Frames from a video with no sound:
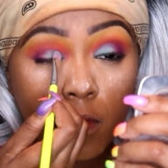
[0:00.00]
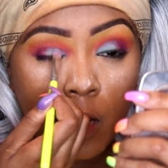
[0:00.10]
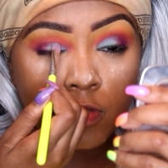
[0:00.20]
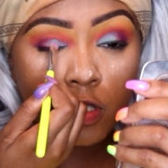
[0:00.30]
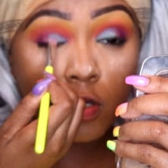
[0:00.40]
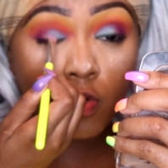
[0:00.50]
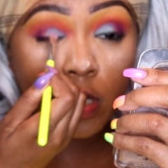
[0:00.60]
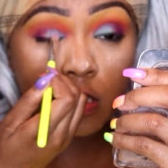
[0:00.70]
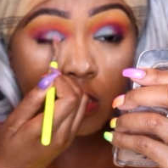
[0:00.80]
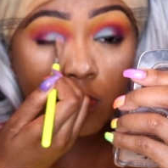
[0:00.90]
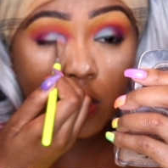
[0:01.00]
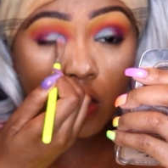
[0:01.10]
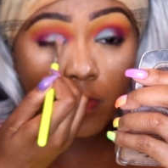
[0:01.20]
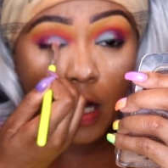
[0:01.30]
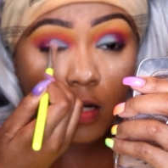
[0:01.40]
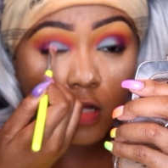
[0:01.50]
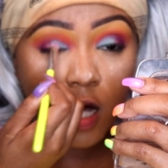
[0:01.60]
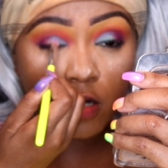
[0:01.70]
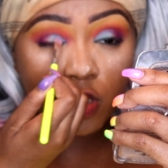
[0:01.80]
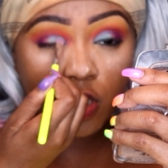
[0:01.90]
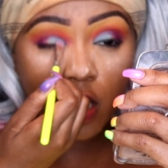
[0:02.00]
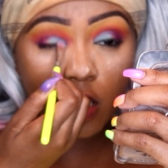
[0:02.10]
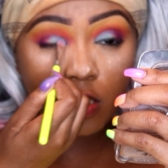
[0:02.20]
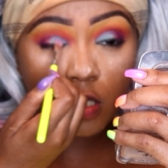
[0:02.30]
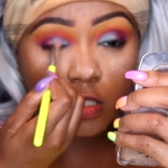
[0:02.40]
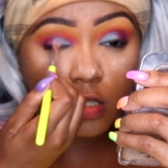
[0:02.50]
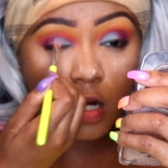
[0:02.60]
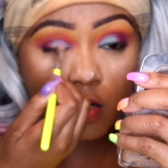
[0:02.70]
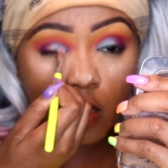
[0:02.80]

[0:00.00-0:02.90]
I'm still getting some kickback. A lot of shades I